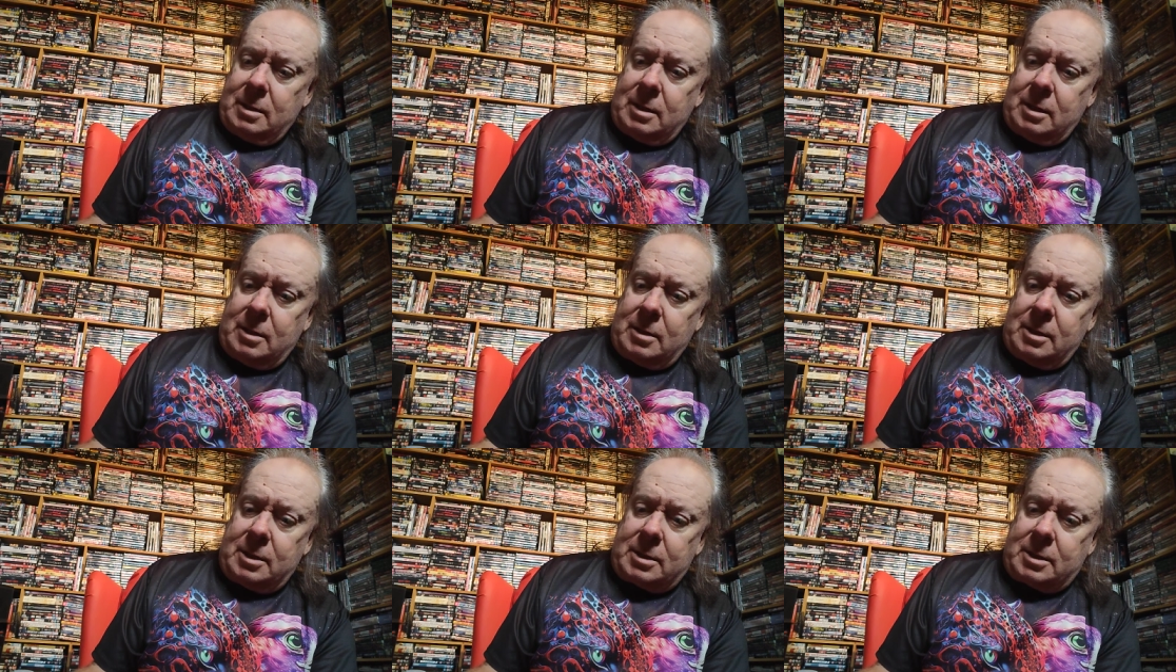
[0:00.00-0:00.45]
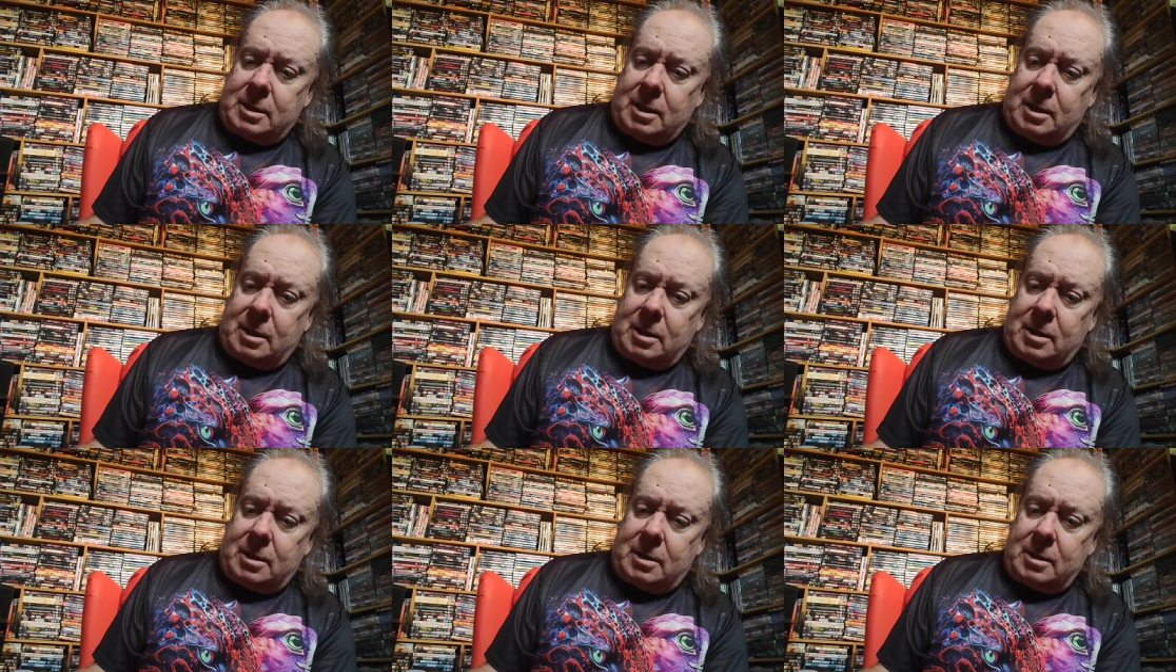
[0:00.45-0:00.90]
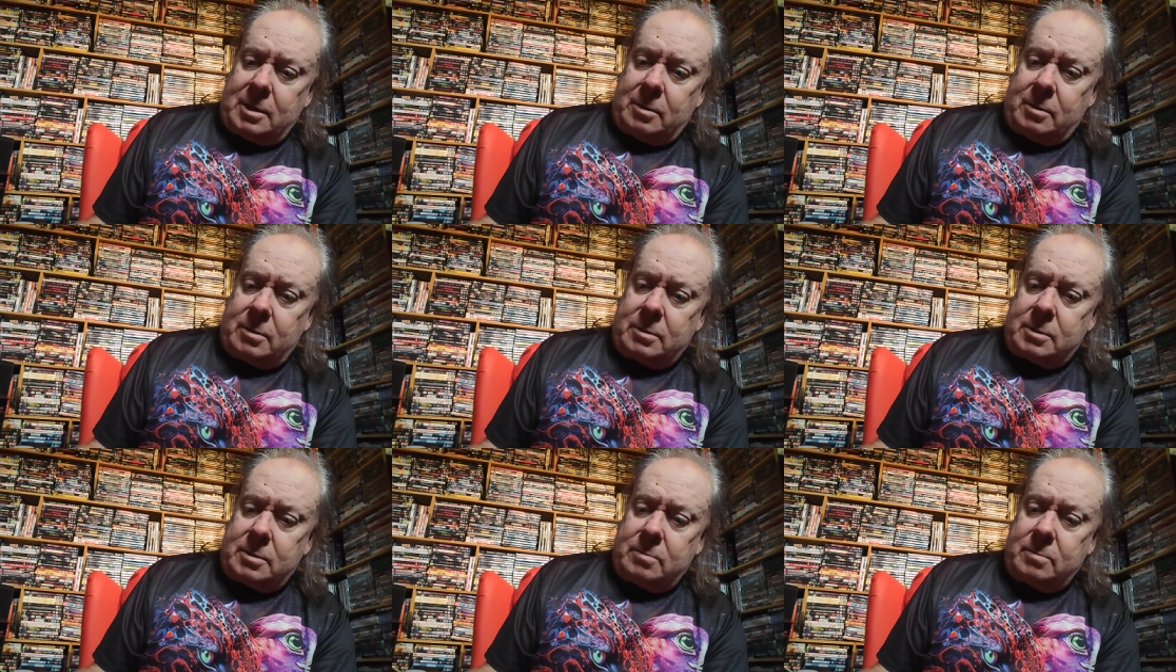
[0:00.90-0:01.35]
his car, you've
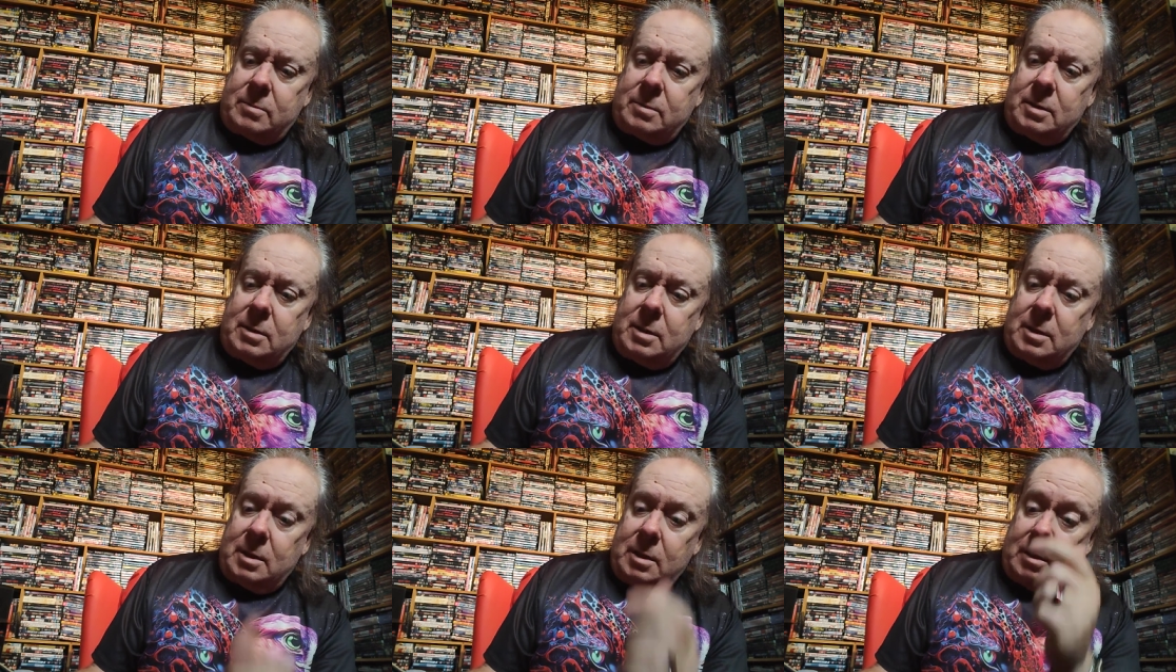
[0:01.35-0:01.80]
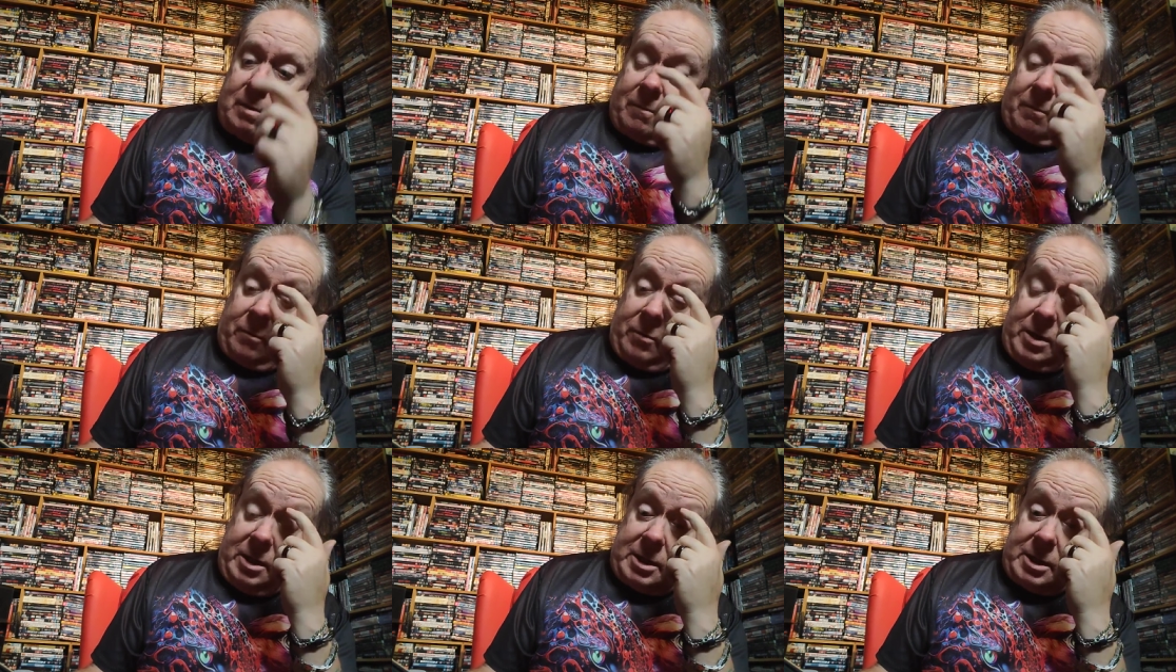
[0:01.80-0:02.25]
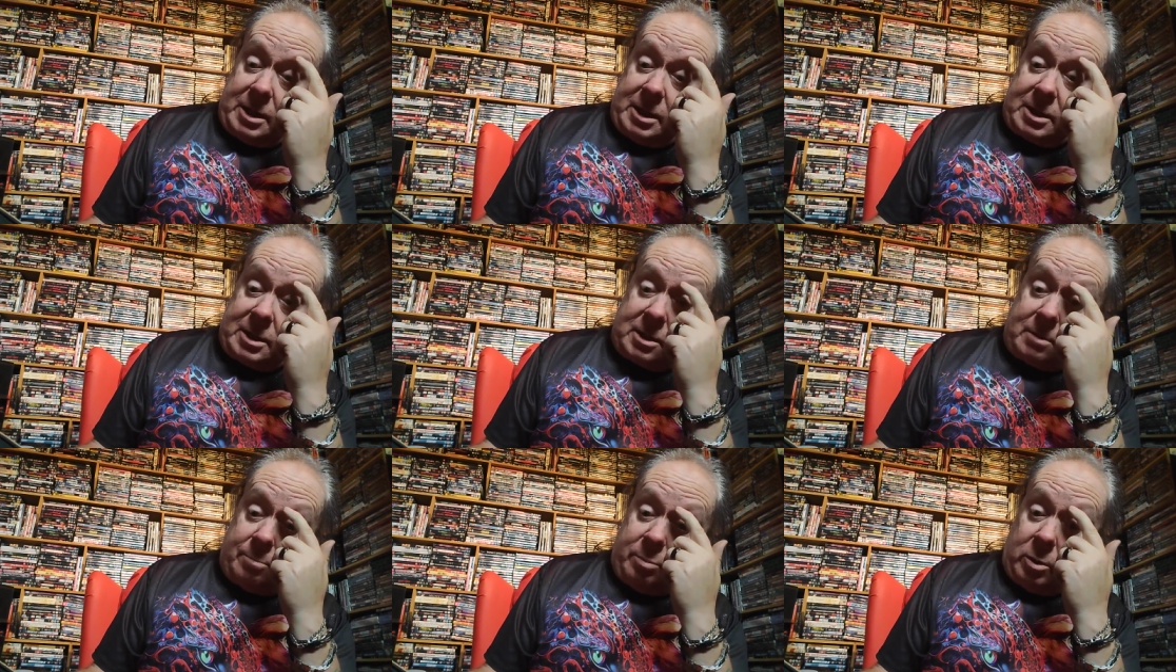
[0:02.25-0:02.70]
got some 3
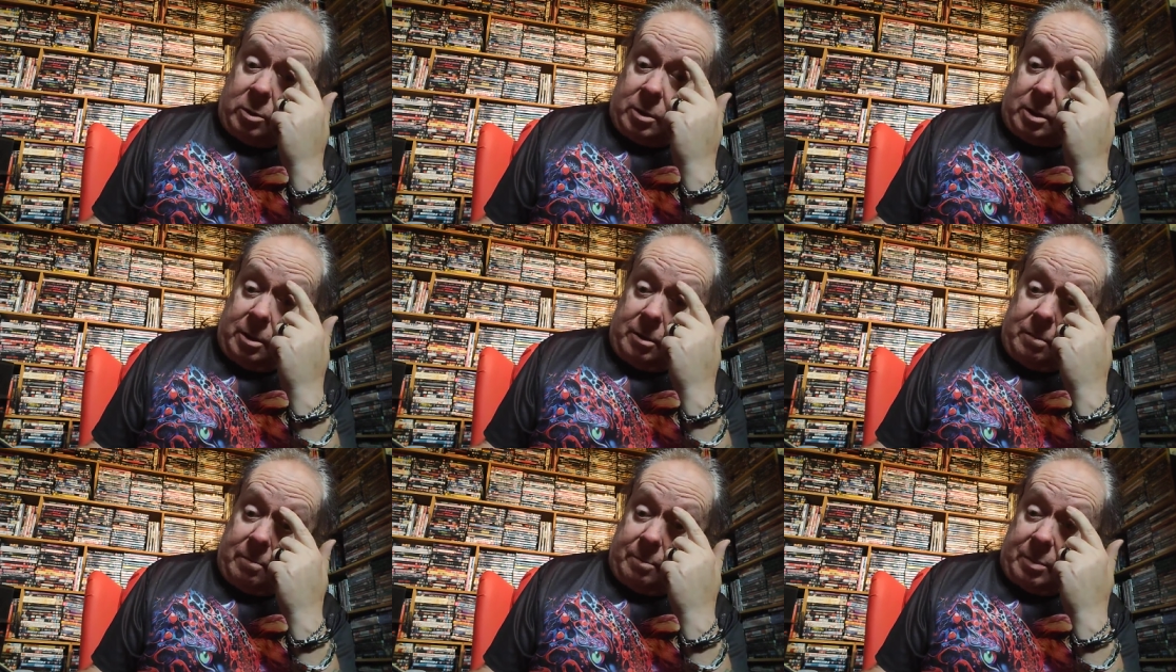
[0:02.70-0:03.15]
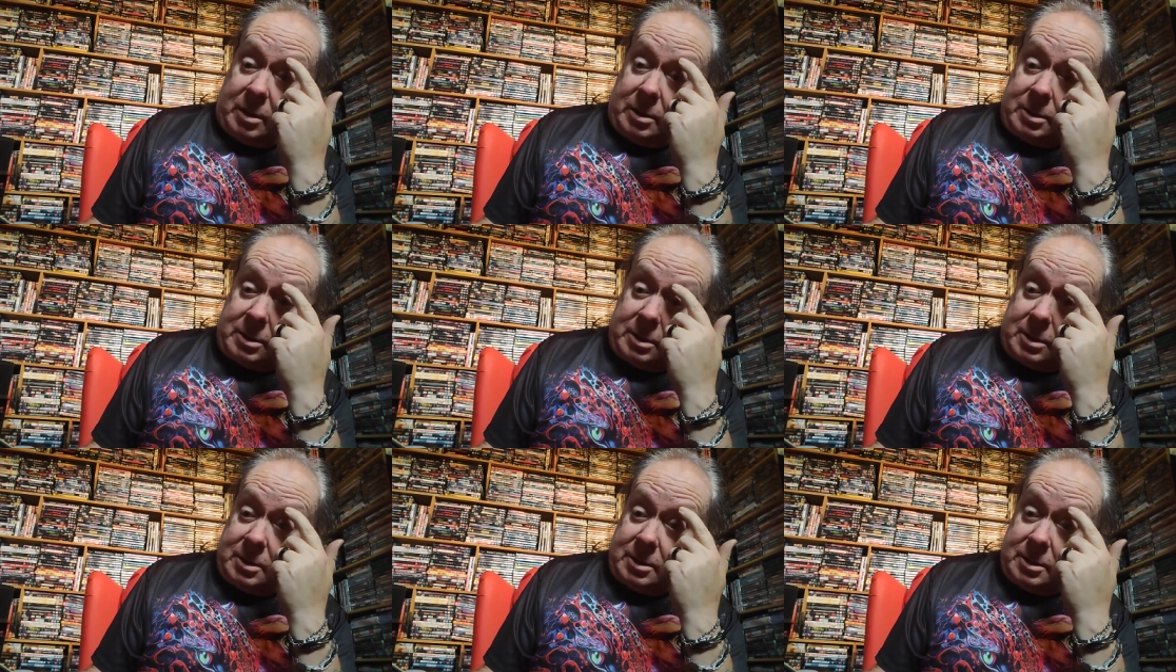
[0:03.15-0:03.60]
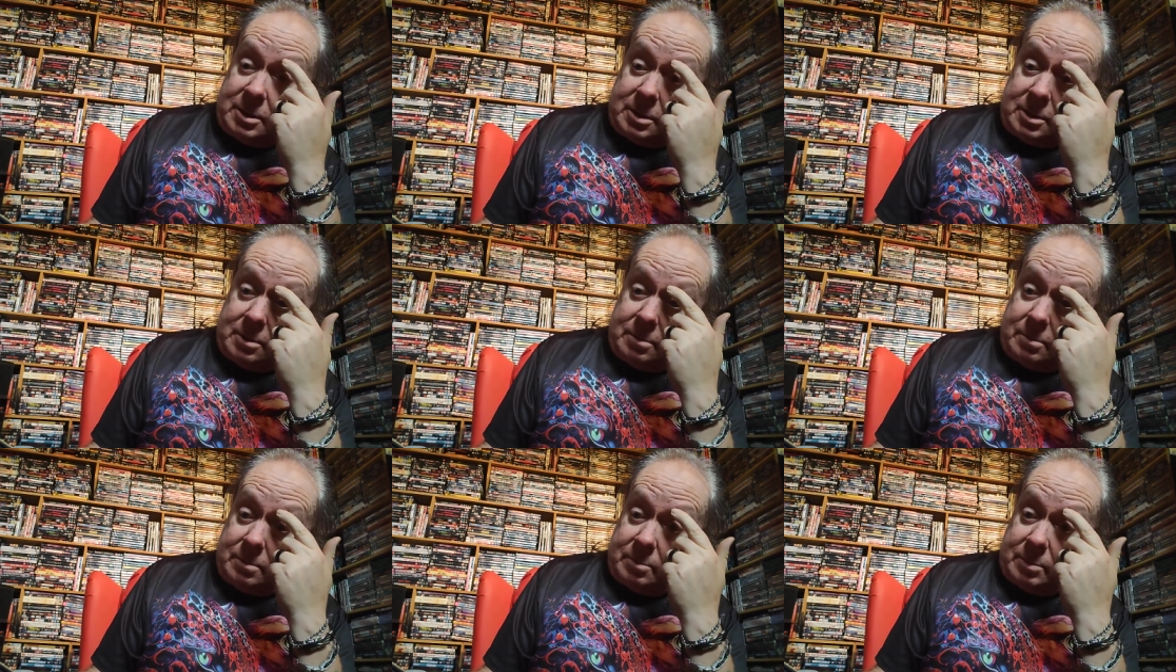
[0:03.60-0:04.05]
discs, booklet, posters,
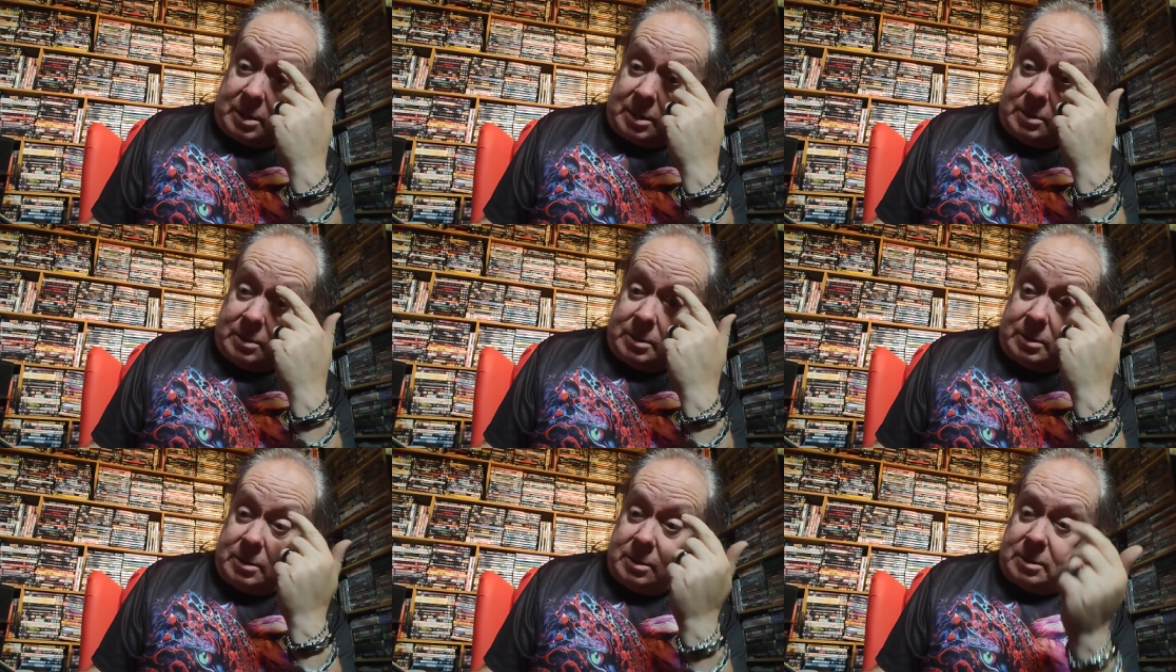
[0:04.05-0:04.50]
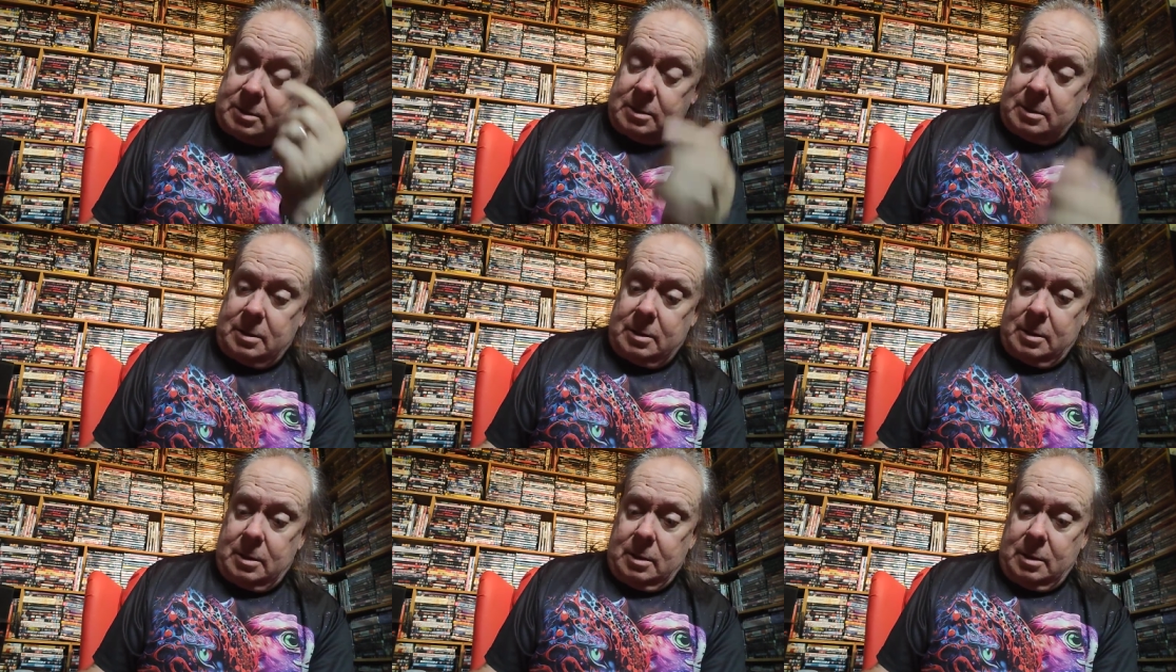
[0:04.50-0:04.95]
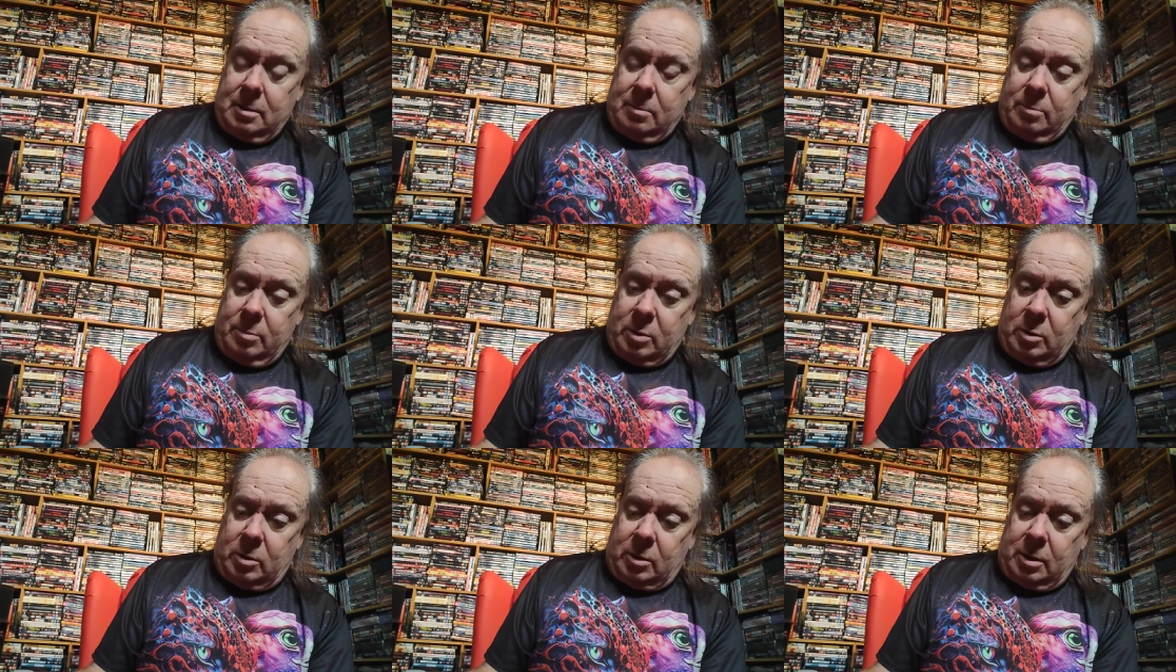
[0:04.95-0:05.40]

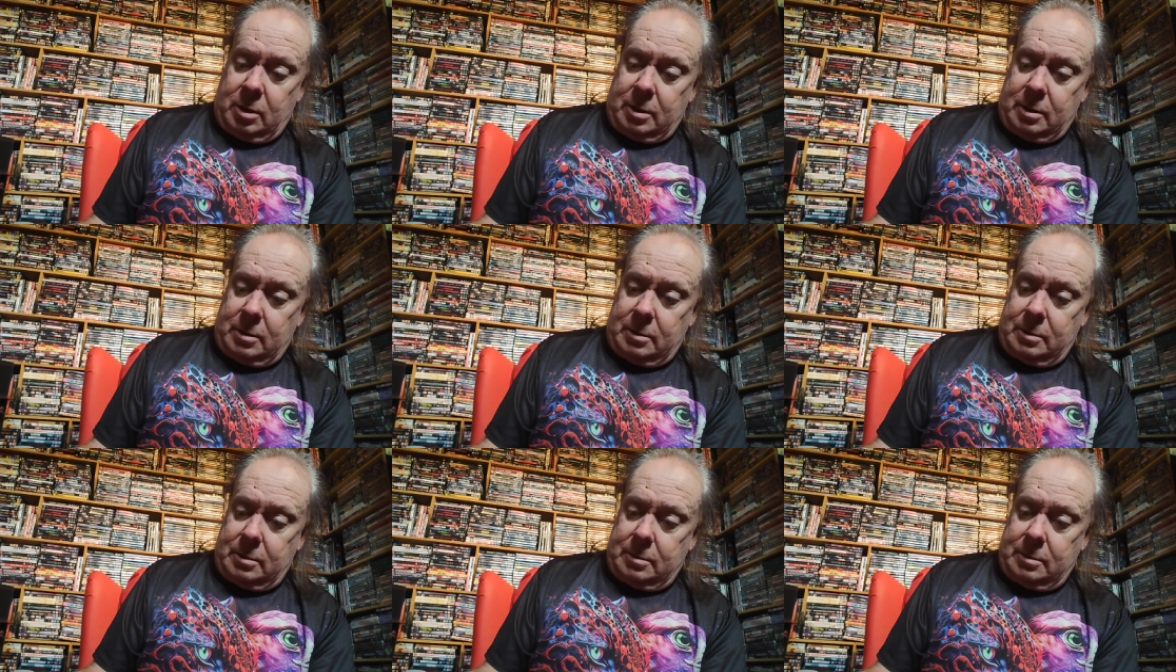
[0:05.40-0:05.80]
booklet.